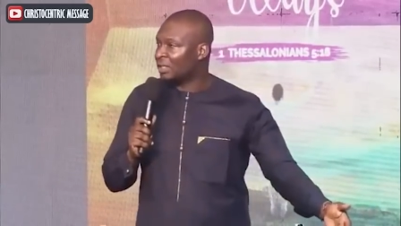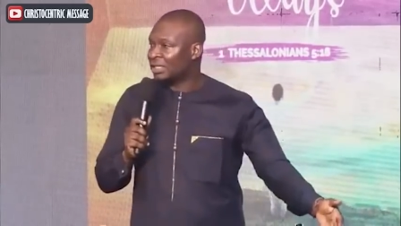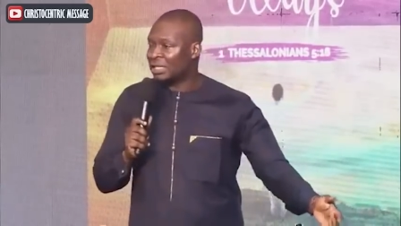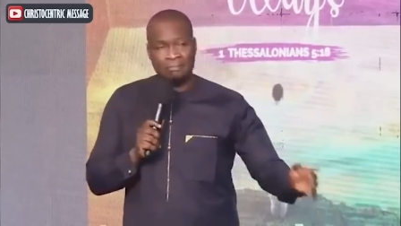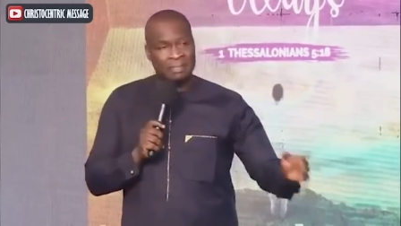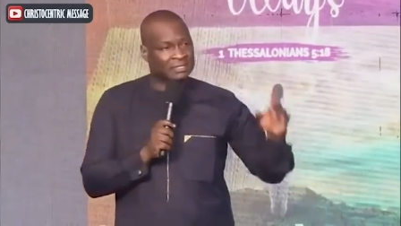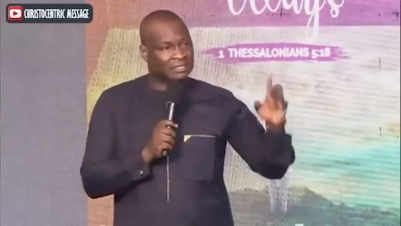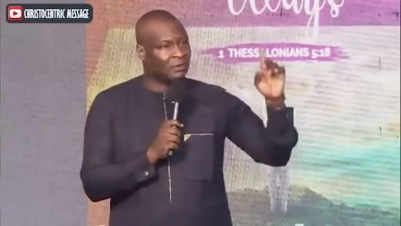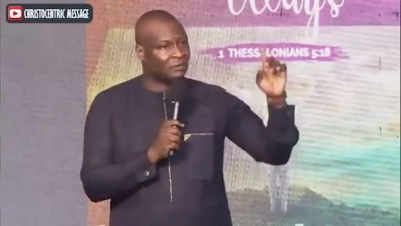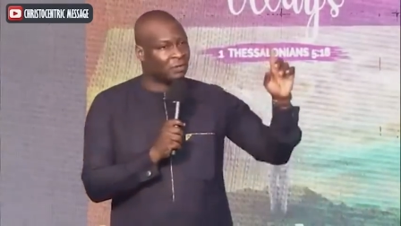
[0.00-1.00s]
The
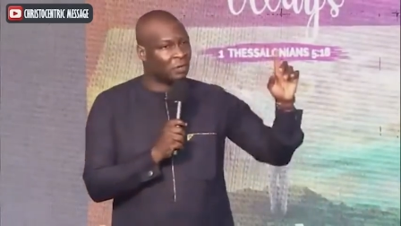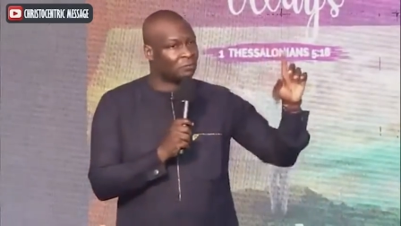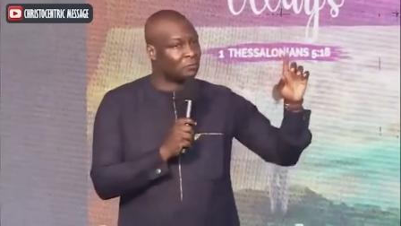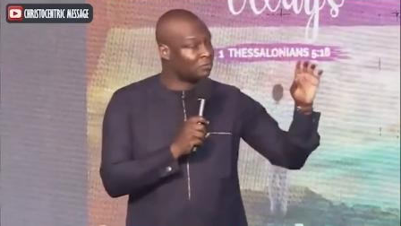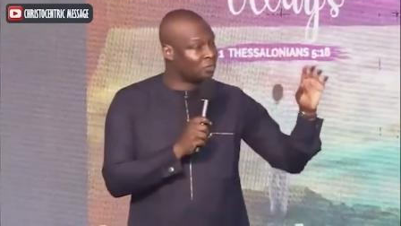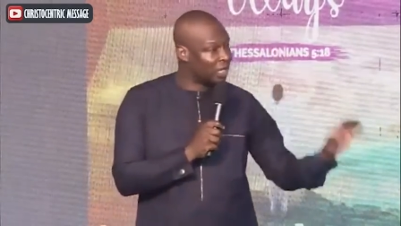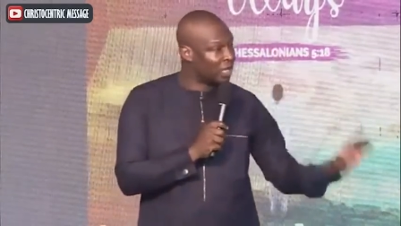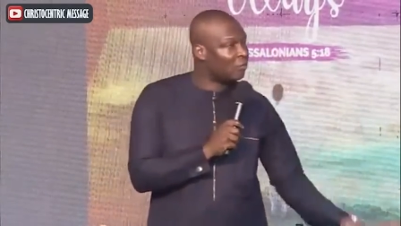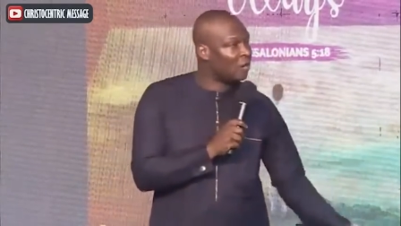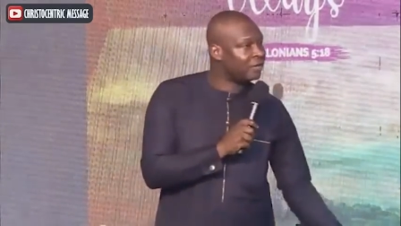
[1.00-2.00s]
mercy of God from
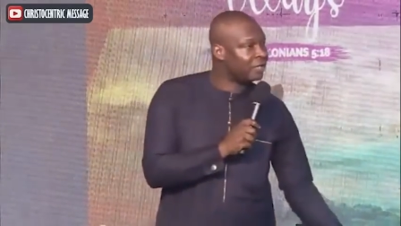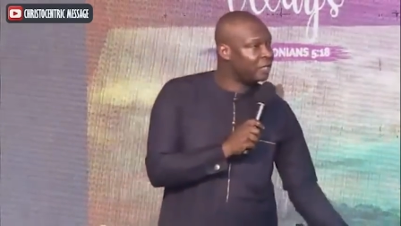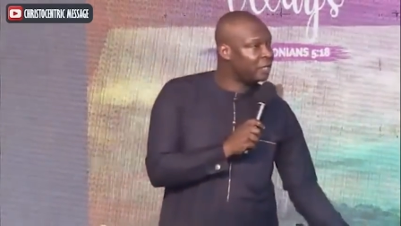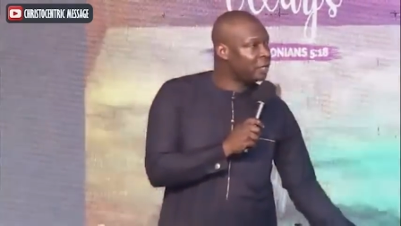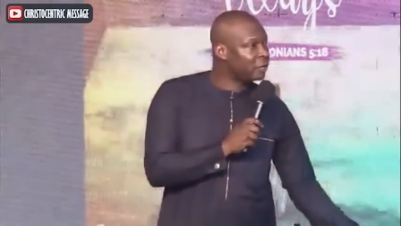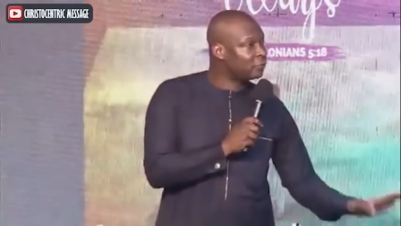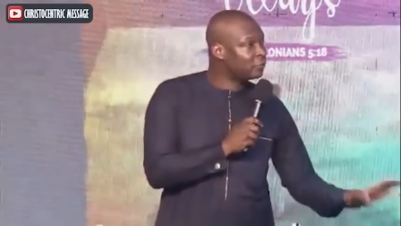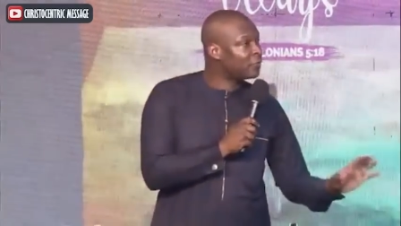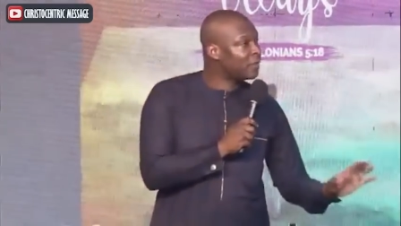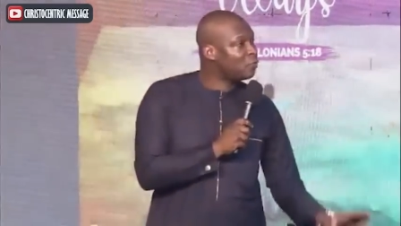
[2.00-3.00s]
January to
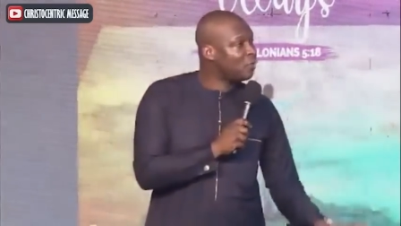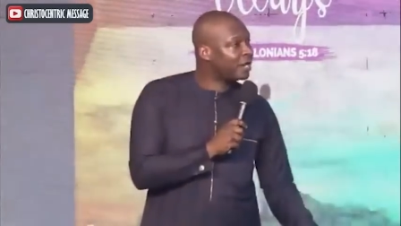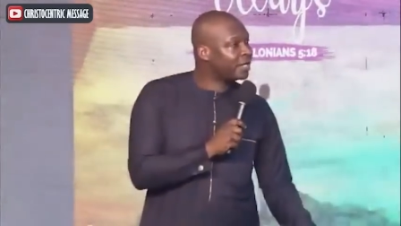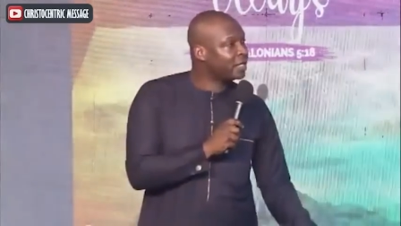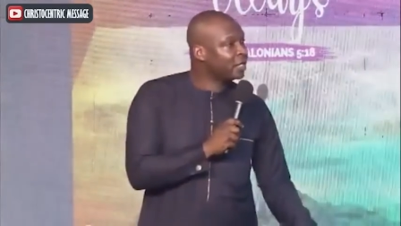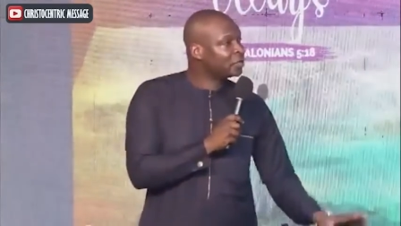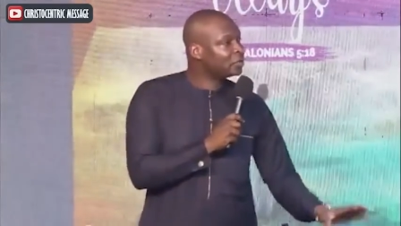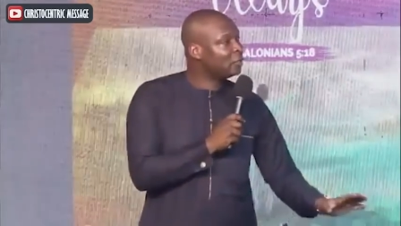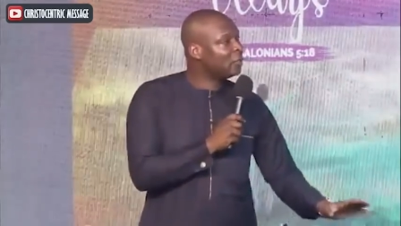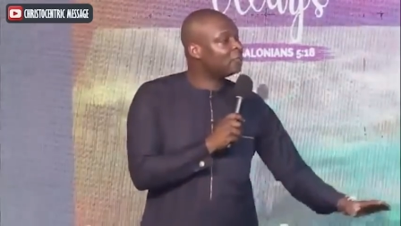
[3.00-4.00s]
February.
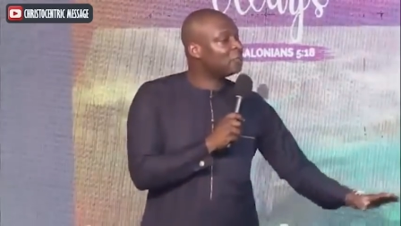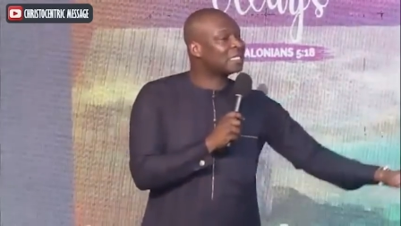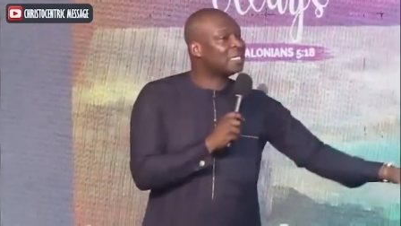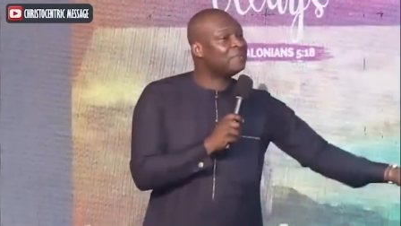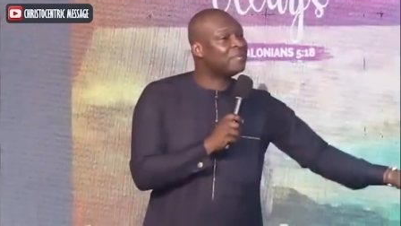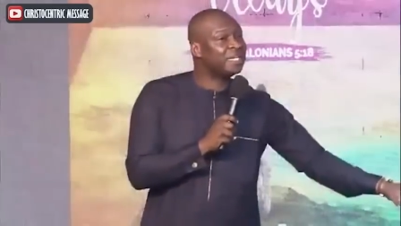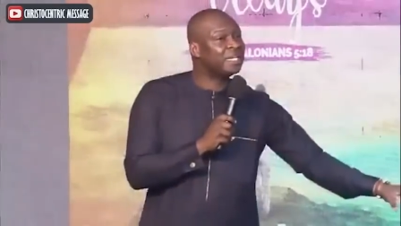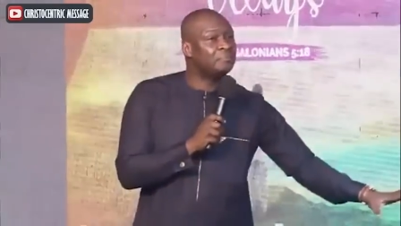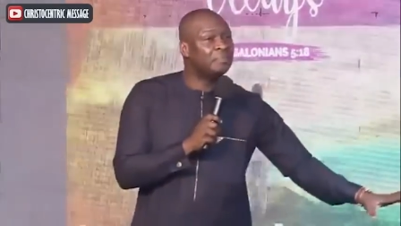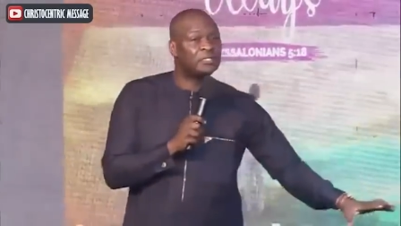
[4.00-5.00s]
Some of us, even in the
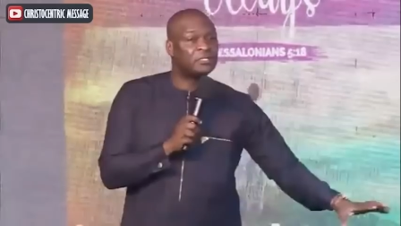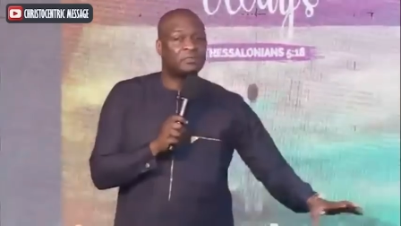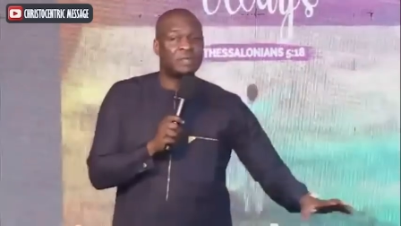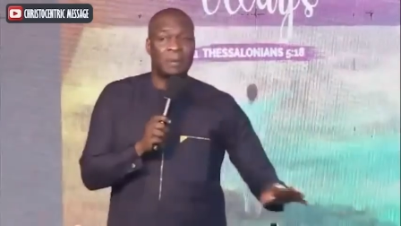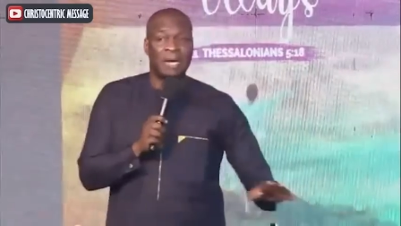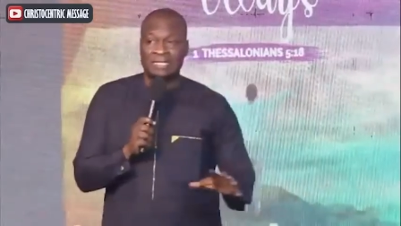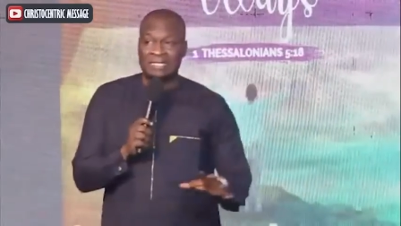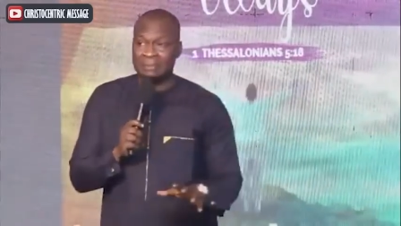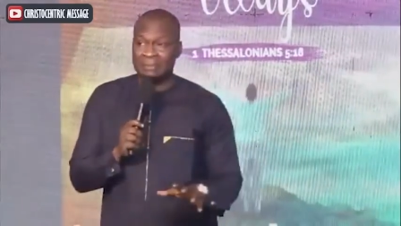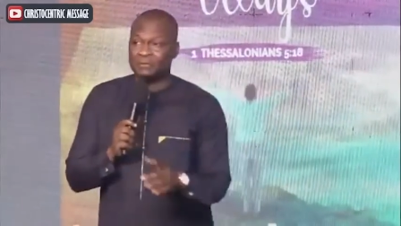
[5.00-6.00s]
midst of the
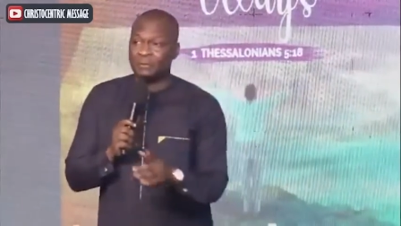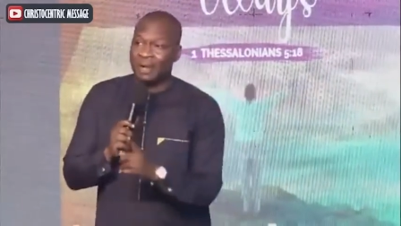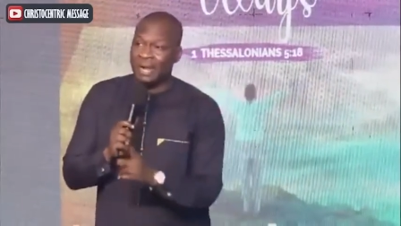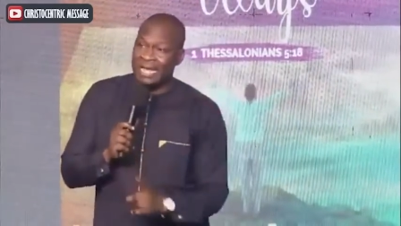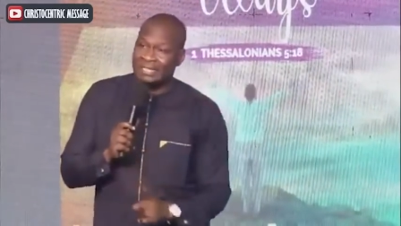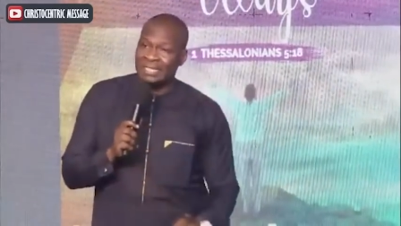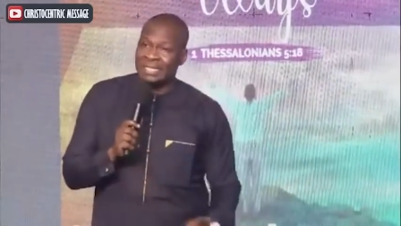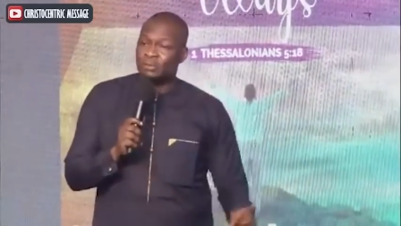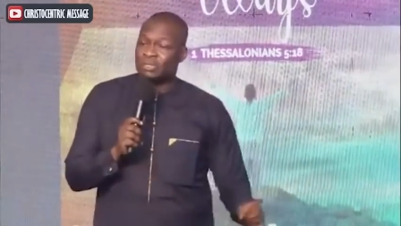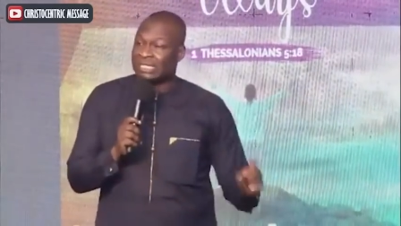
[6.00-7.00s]
pandemic from last year
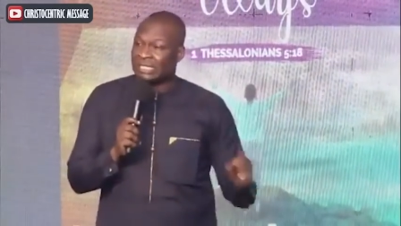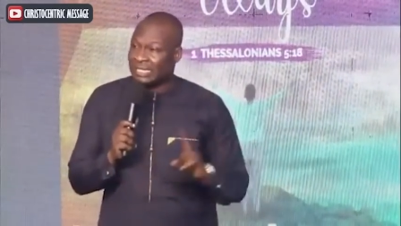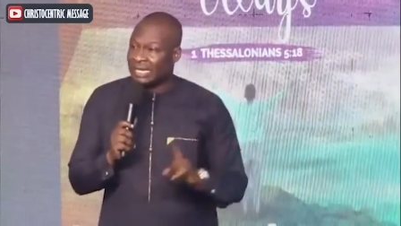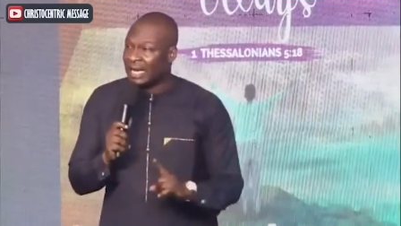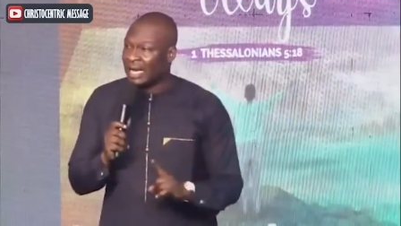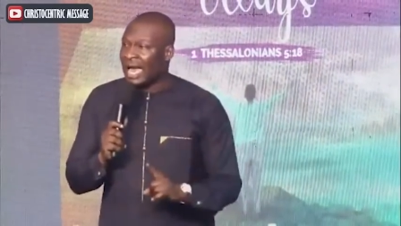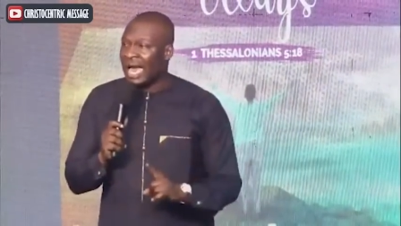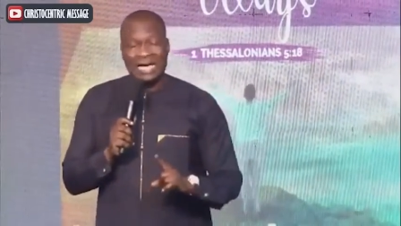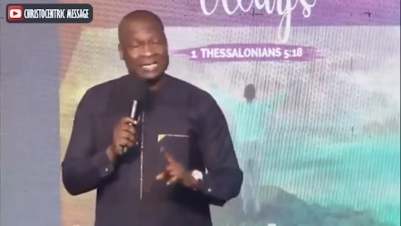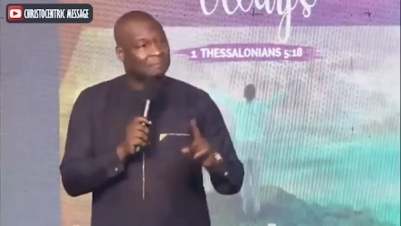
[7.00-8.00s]
to this year,
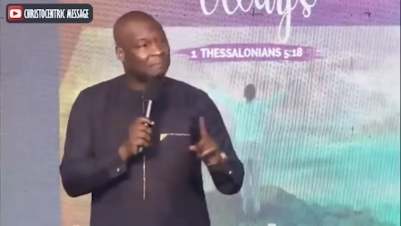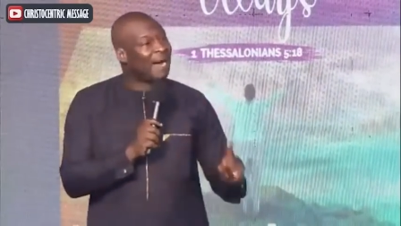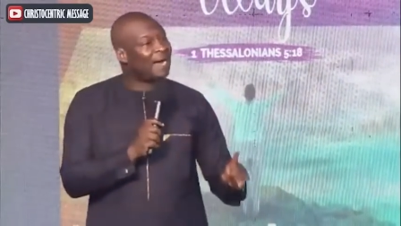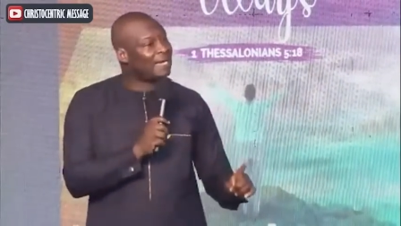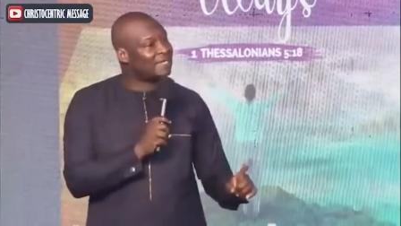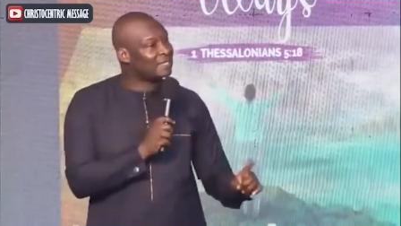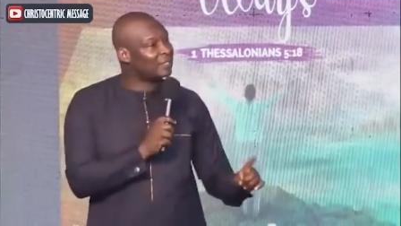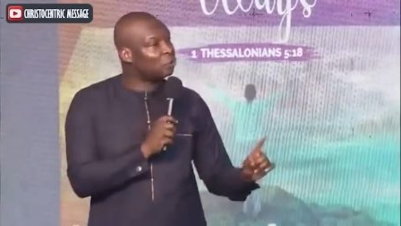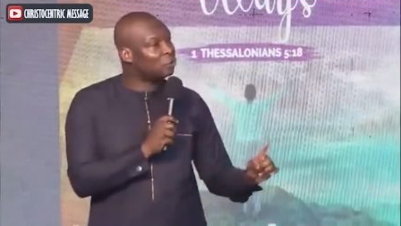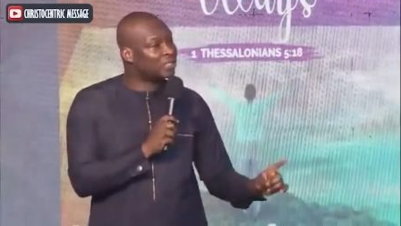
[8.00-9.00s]
as bad as it
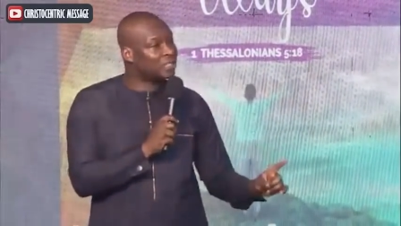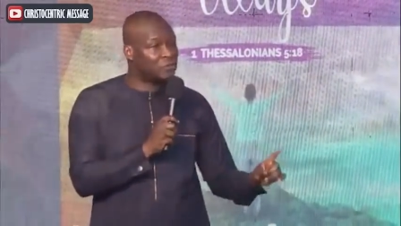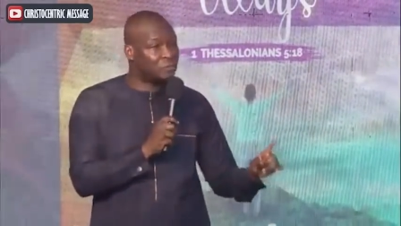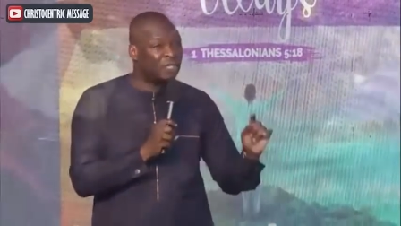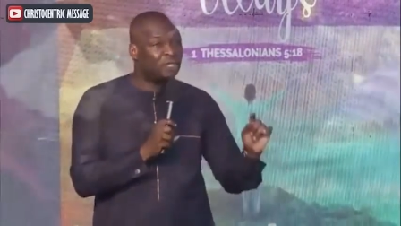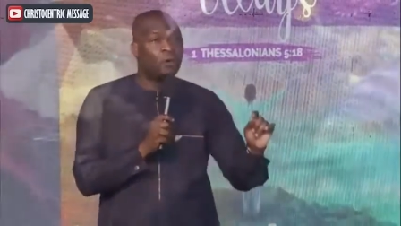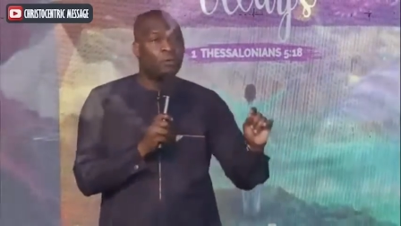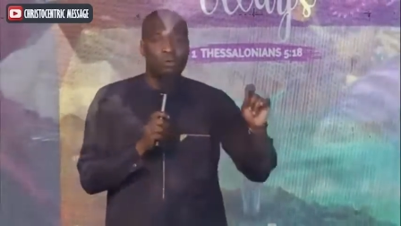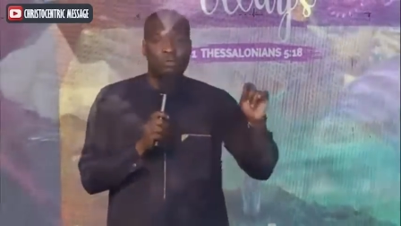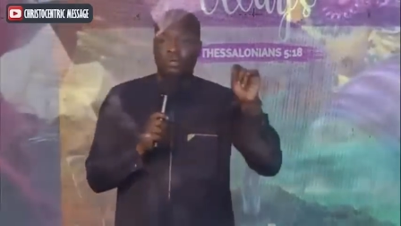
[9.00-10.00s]
looks, it's been your most